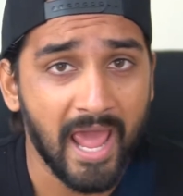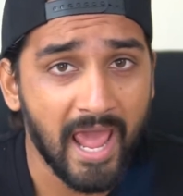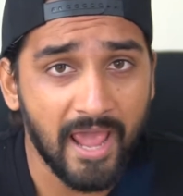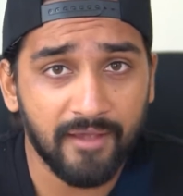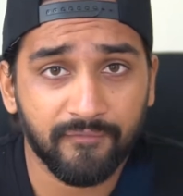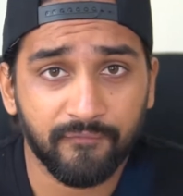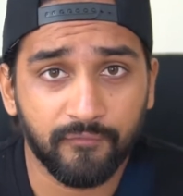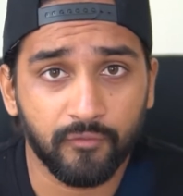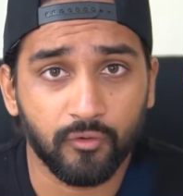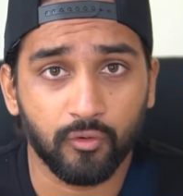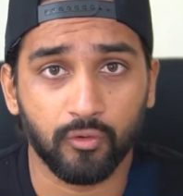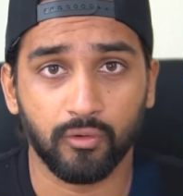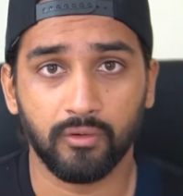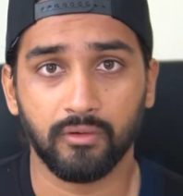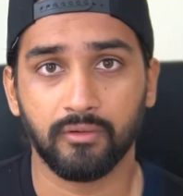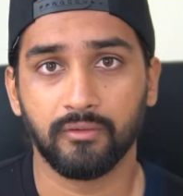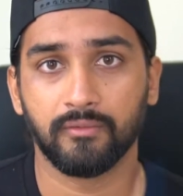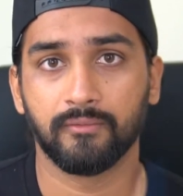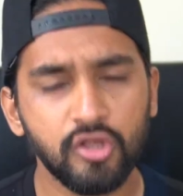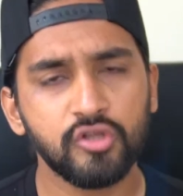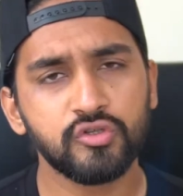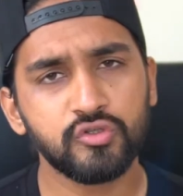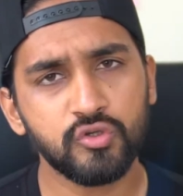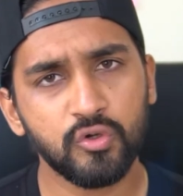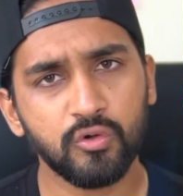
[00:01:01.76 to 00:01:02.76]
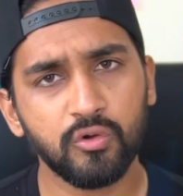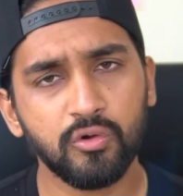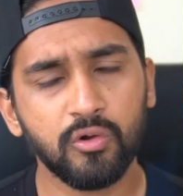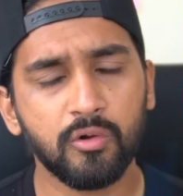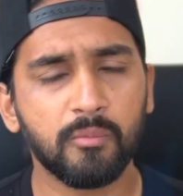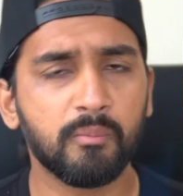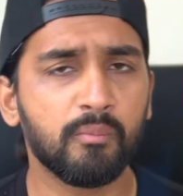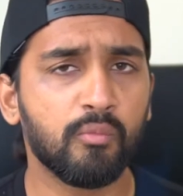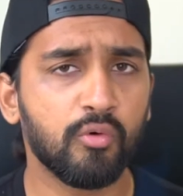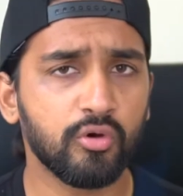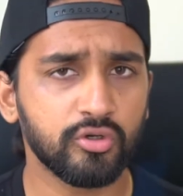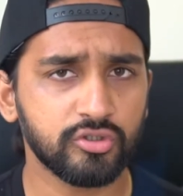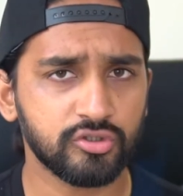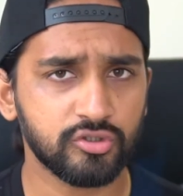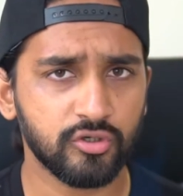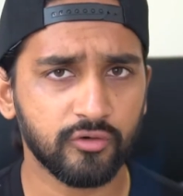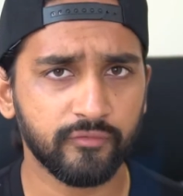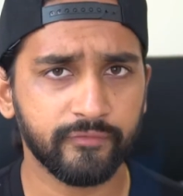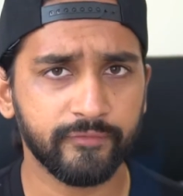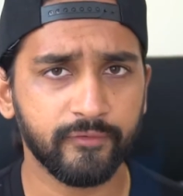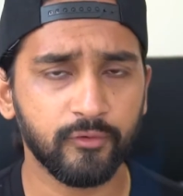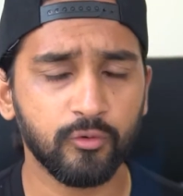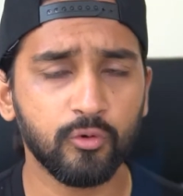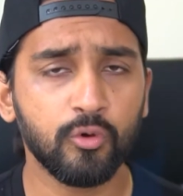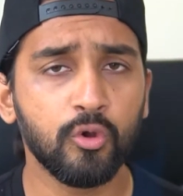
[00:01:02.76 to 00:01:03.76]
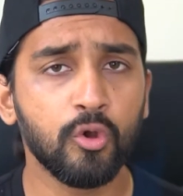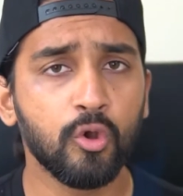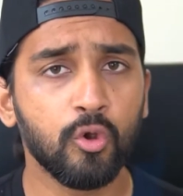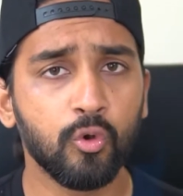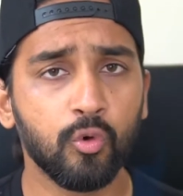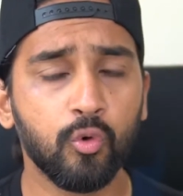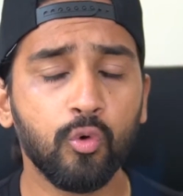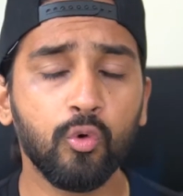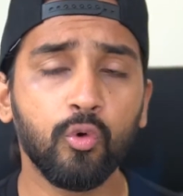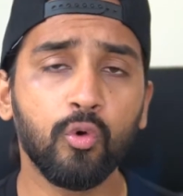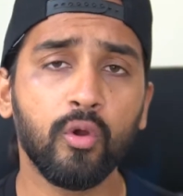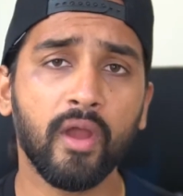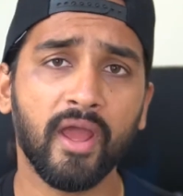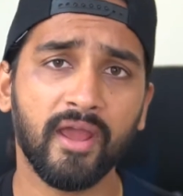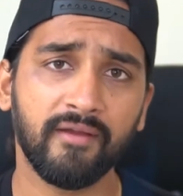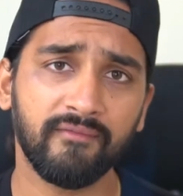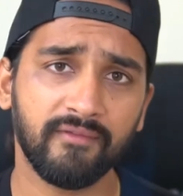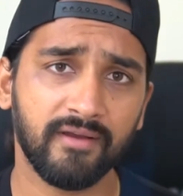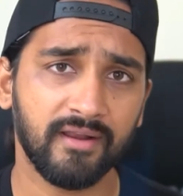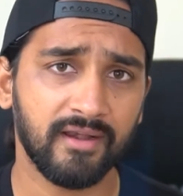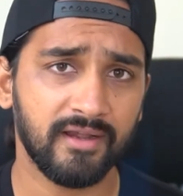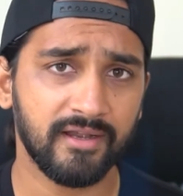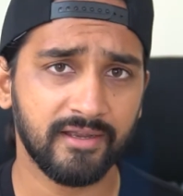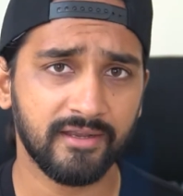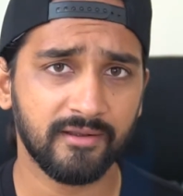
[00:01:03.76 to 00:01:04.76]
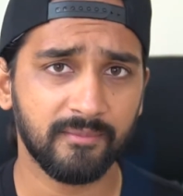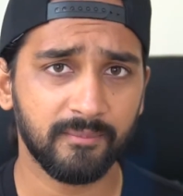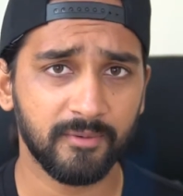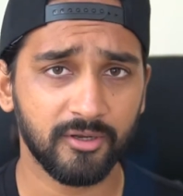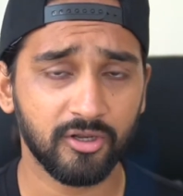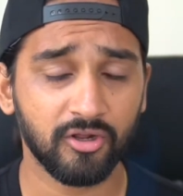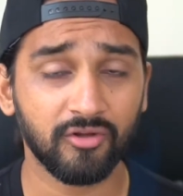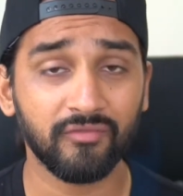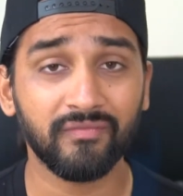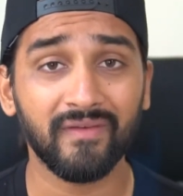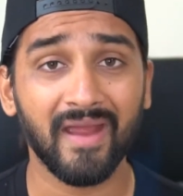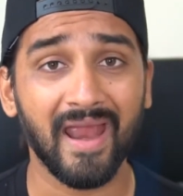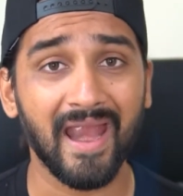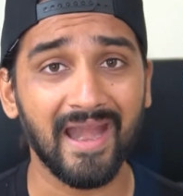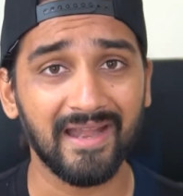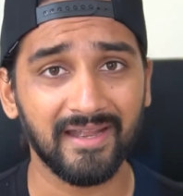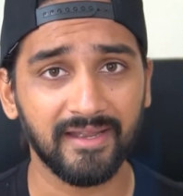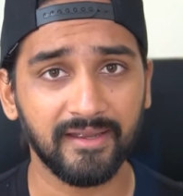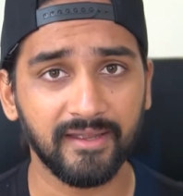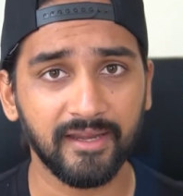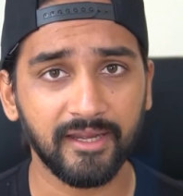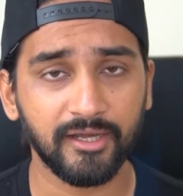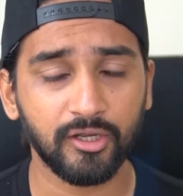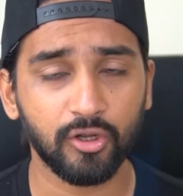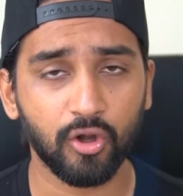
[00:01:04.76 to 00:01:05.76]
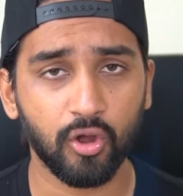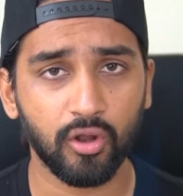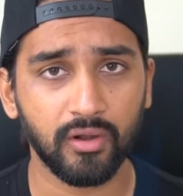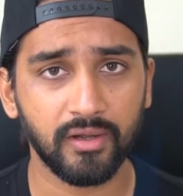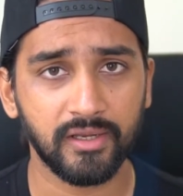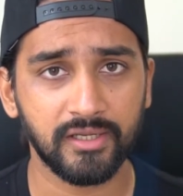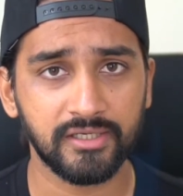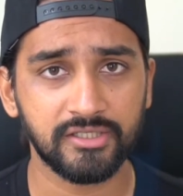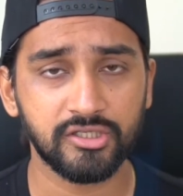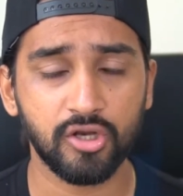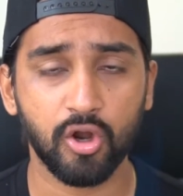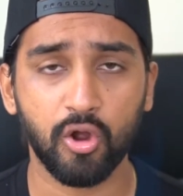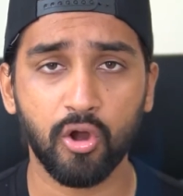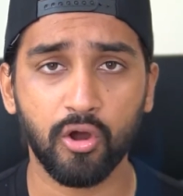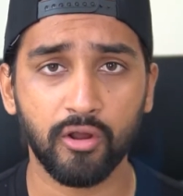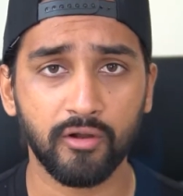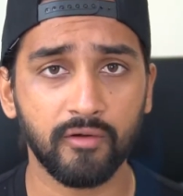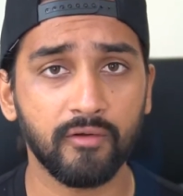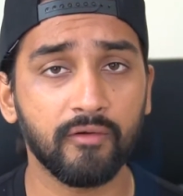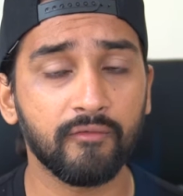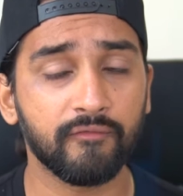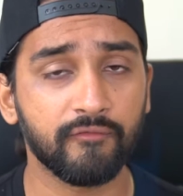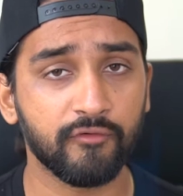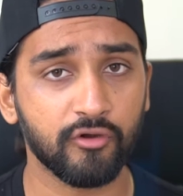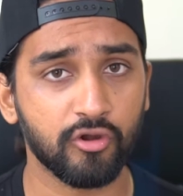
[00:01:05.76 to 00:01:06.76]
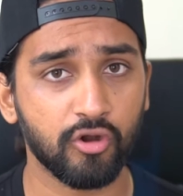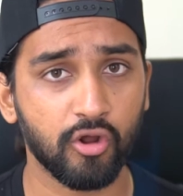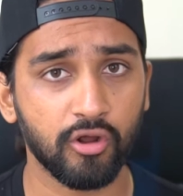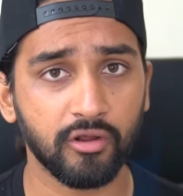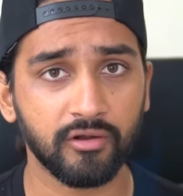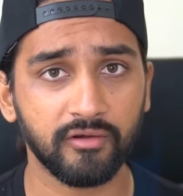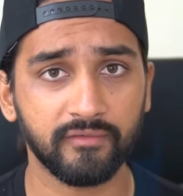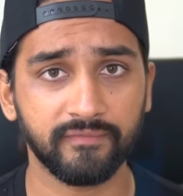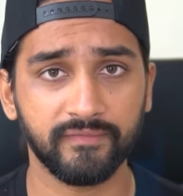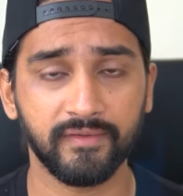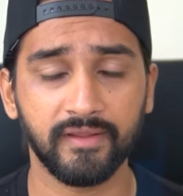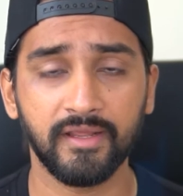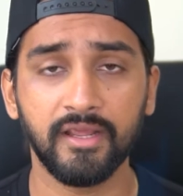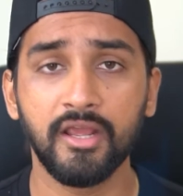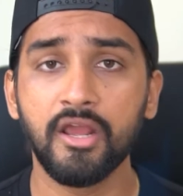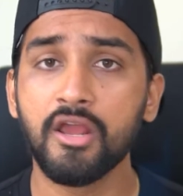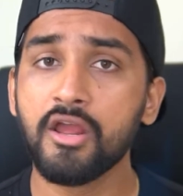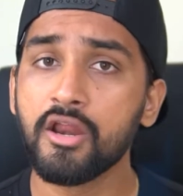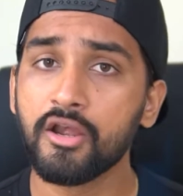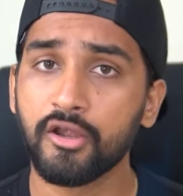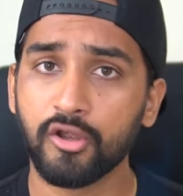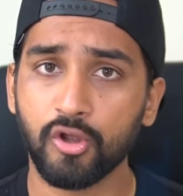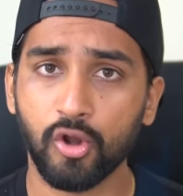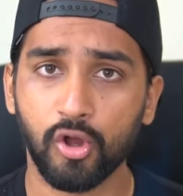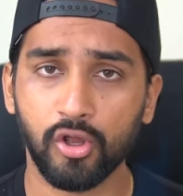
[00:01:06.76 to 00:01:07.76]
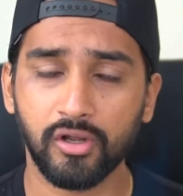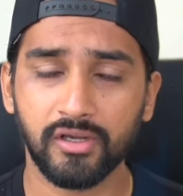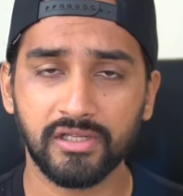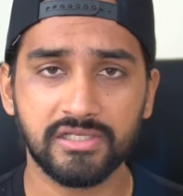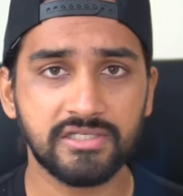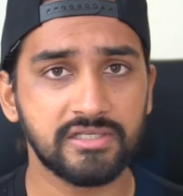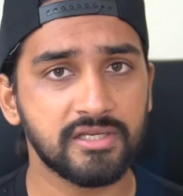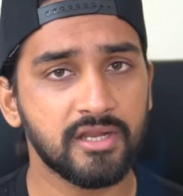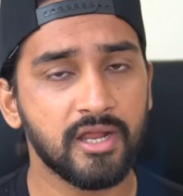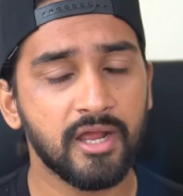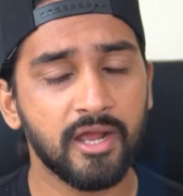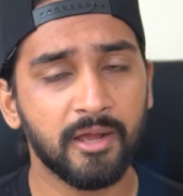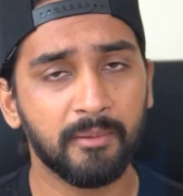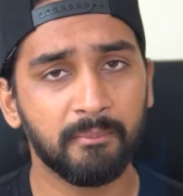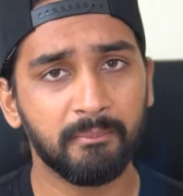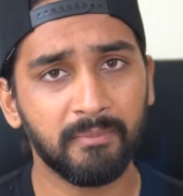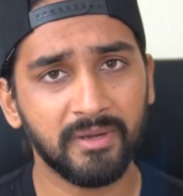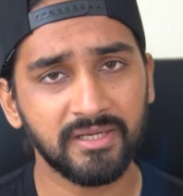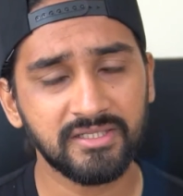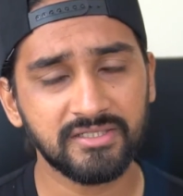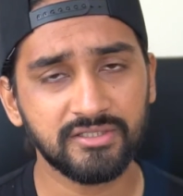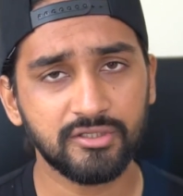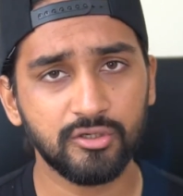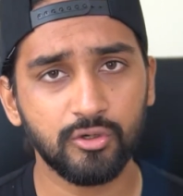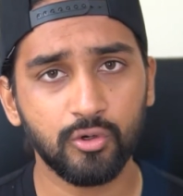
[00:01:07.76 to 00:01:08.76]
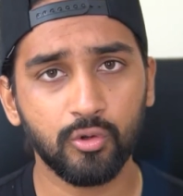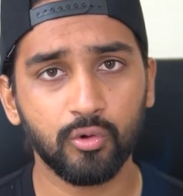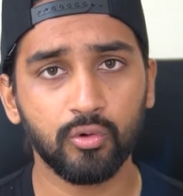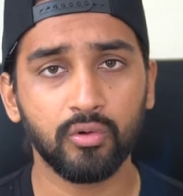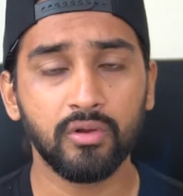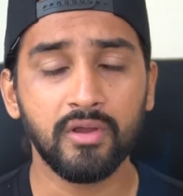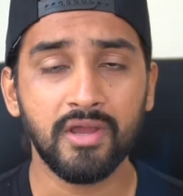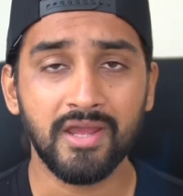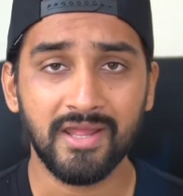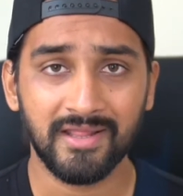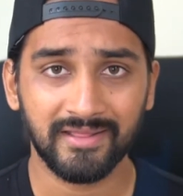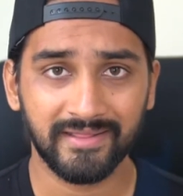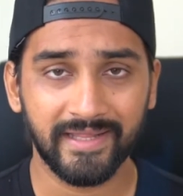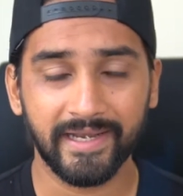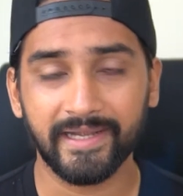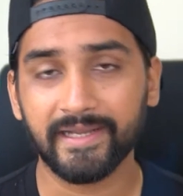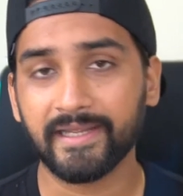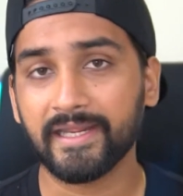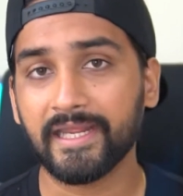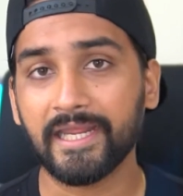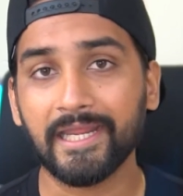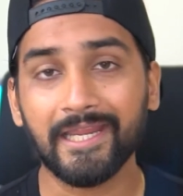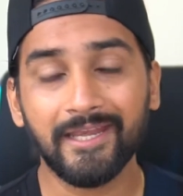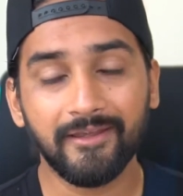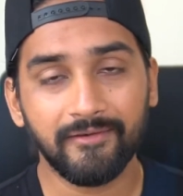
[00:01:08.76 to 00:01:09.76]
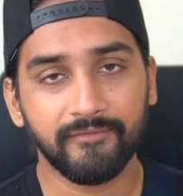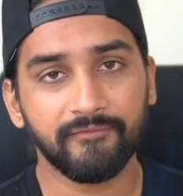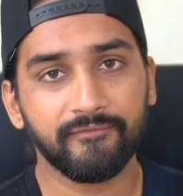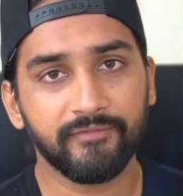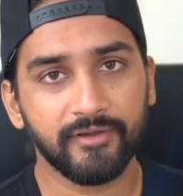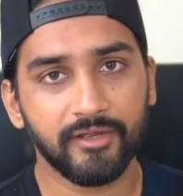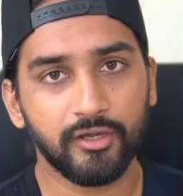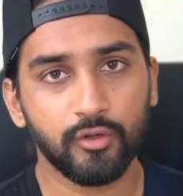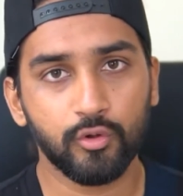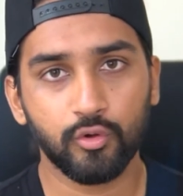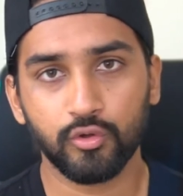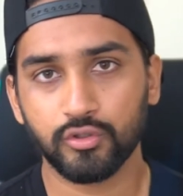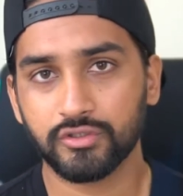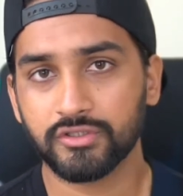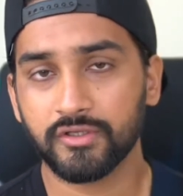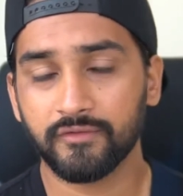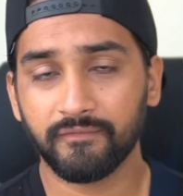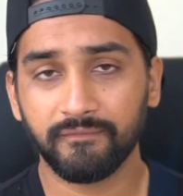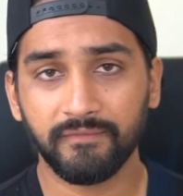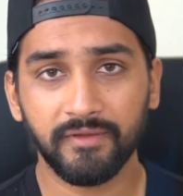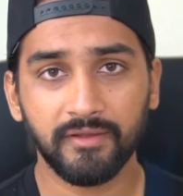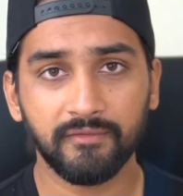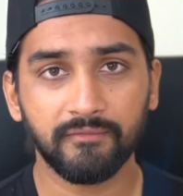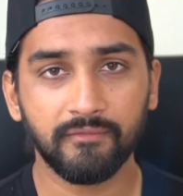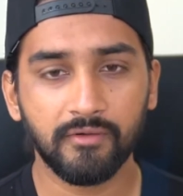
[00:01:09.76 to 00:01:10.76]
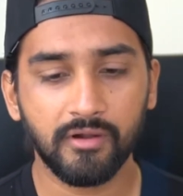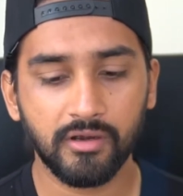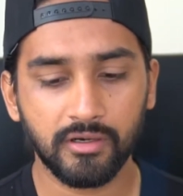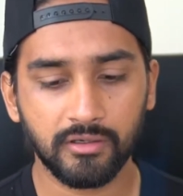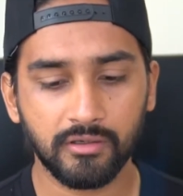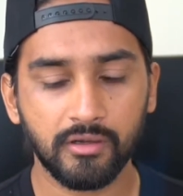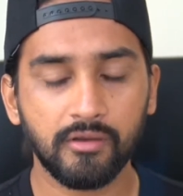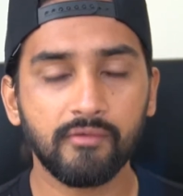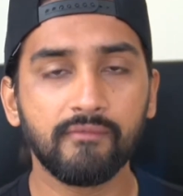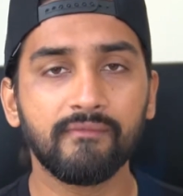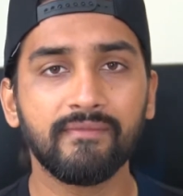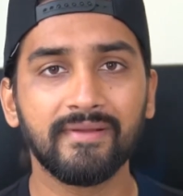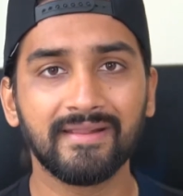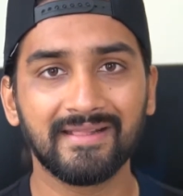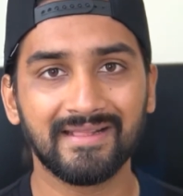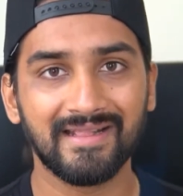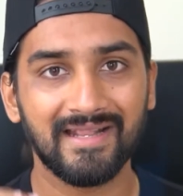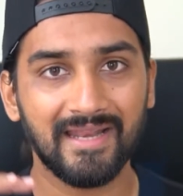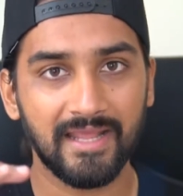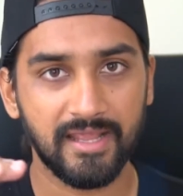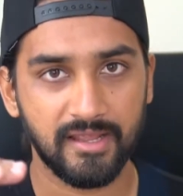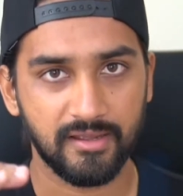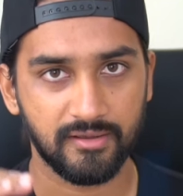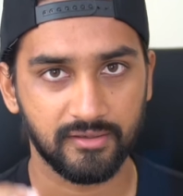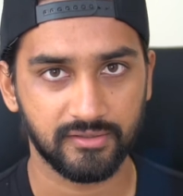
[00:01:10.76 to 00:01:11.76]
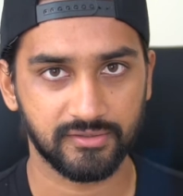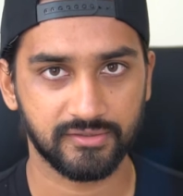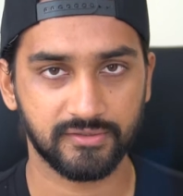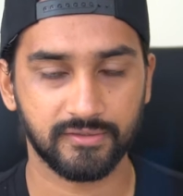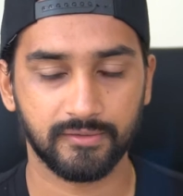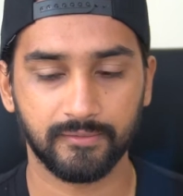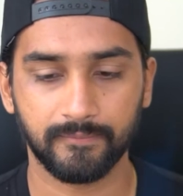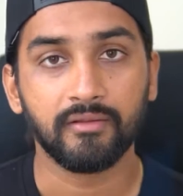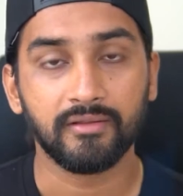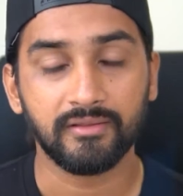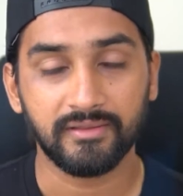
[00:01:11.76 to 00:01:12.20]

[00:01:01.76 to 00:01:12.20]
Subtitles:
F roll? So most of you who have a little bit of editing knowledge or photography knowledge must know that in videos we work with layers.